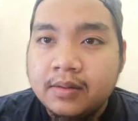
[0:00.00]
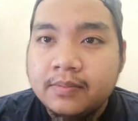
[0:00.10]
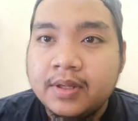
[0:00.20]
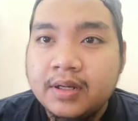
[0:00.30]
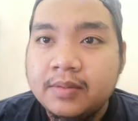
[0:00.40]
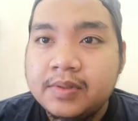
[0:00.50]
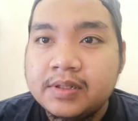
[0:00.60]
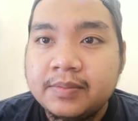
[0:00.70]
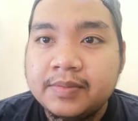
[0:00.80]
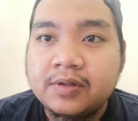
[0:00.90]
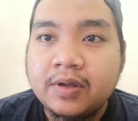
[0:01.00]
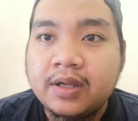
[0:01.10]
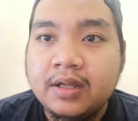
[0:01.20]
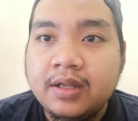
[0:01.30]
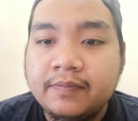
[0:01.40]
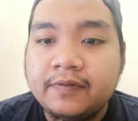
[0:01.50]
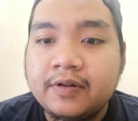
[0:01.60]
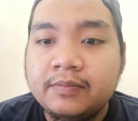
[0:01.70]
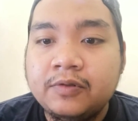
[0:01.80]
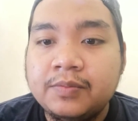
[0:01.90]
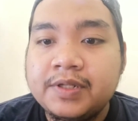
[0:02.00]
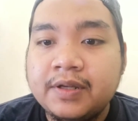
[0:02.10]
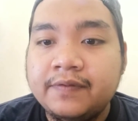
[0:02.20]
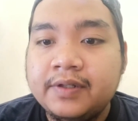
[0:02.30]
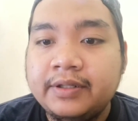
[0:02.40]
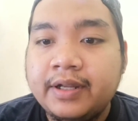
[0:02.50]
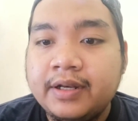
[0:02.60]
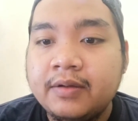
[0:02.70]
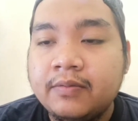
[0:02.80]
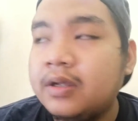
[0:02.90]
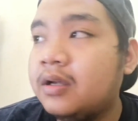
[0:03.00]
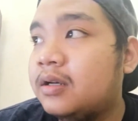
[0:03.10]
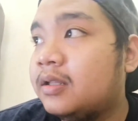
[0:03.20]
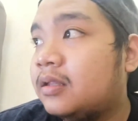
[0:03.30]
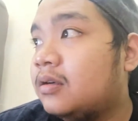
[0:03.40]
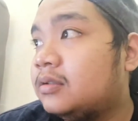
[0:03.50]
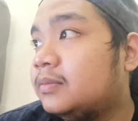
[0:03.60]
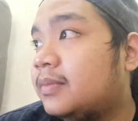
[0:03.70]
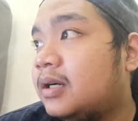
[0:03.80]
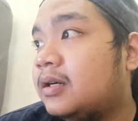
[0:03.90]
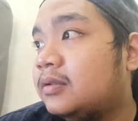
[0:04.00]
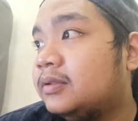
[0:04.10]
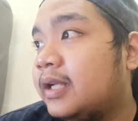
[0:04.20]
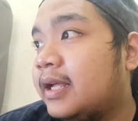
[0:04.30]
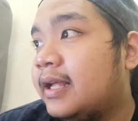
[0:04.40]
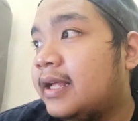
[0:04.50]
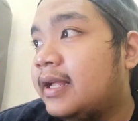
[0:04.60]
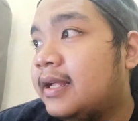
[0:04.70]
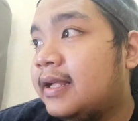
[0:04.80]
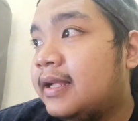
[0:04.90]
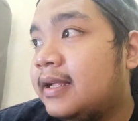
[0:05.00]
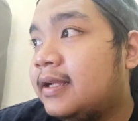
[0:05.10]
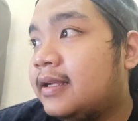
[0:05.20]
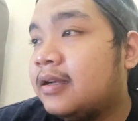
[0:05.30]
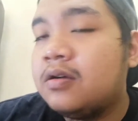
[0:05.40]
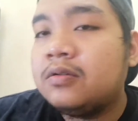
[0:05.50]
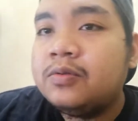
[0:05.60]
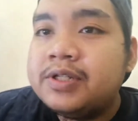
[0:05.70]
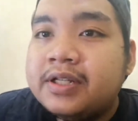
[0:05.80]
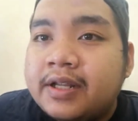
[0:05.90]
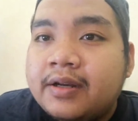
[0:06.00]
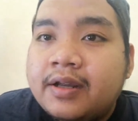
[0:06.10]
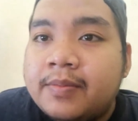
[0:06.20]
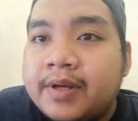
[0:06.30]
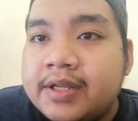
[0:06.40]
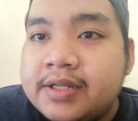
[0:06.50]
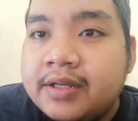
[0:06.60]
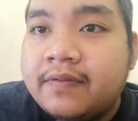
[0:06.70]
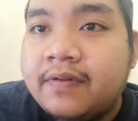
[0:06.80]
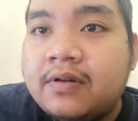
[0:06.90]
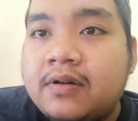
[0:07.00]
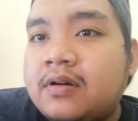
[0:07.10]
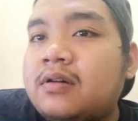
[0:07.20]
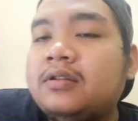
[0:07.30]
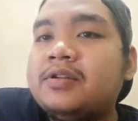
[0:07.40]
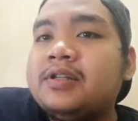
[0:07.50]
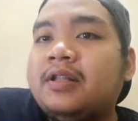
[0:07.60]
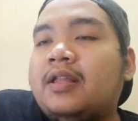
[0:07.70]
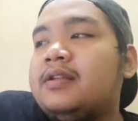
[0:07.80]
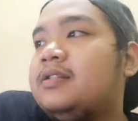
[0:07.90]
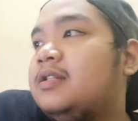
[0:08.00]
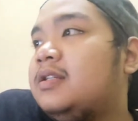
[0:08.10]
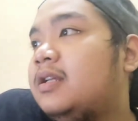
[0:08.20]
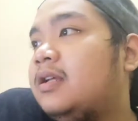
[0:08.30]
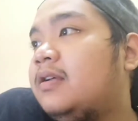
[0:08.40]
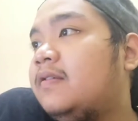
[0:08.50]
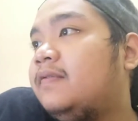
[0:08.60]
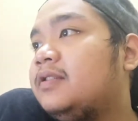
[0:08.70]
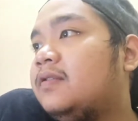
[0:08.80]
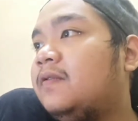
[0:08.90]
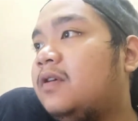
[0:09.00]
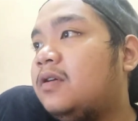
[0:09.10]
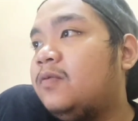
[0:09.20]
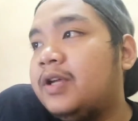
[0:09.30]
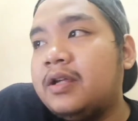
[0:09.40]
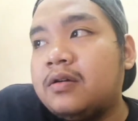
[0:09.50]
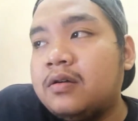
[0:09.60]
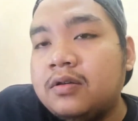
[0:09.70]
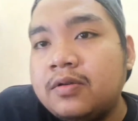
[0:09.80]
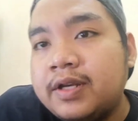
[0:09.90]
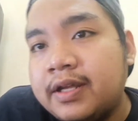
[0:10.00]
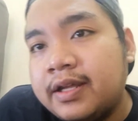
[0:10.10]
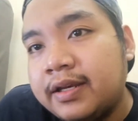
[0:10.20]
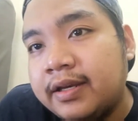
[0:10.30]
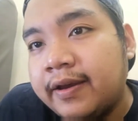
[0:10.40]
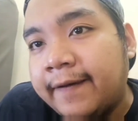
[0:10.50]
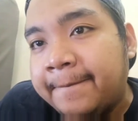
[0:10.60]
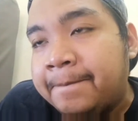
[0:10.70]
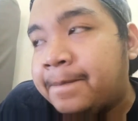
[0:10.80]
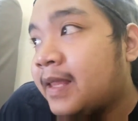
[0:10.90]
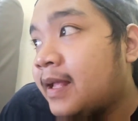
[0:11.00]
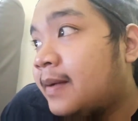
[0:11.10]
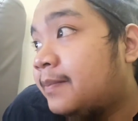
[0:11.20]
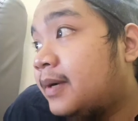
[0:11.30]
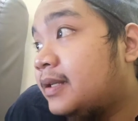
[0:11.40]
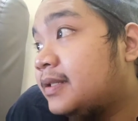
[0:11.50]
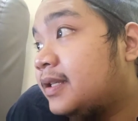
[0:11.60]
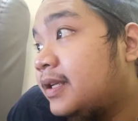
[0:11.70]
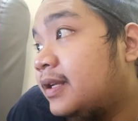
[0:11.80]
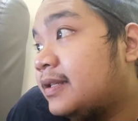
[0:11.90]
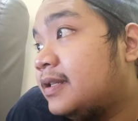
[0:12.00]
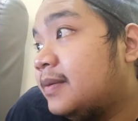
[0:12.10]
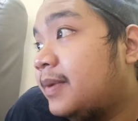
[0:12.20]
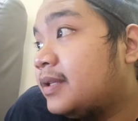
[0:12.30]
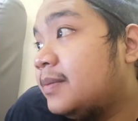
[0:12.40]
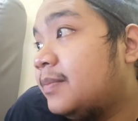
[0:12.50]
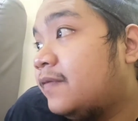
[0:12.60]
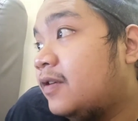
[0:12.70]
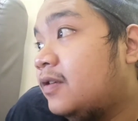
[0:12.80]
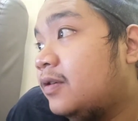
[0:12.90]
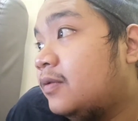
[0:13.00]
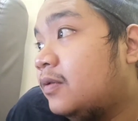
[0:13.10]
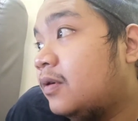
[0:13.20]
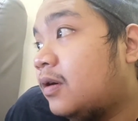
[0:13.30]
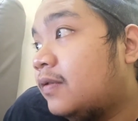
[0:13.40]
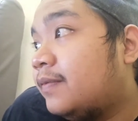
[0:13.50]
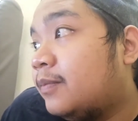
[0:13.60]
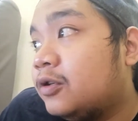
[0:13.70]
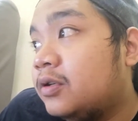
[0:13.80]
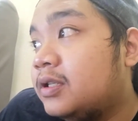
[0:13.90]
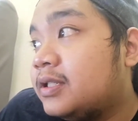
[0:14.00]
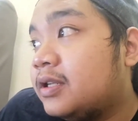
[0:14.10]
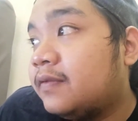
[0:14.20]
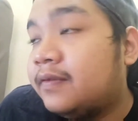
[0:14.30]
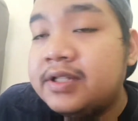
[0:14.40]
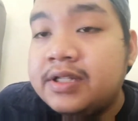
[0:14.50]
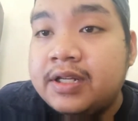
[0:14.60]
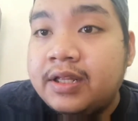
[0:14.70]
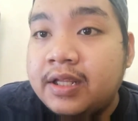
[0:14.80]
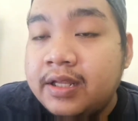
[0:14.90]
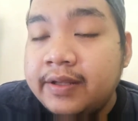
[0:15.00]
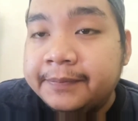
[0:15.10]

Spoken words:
My name is Amir Zahiri. I'm from Group 7, and now we're gonna talk about conclusion and recommendation for torsion test. First of all, we can conclude that mild steel has the maximum value of modulus of rigidity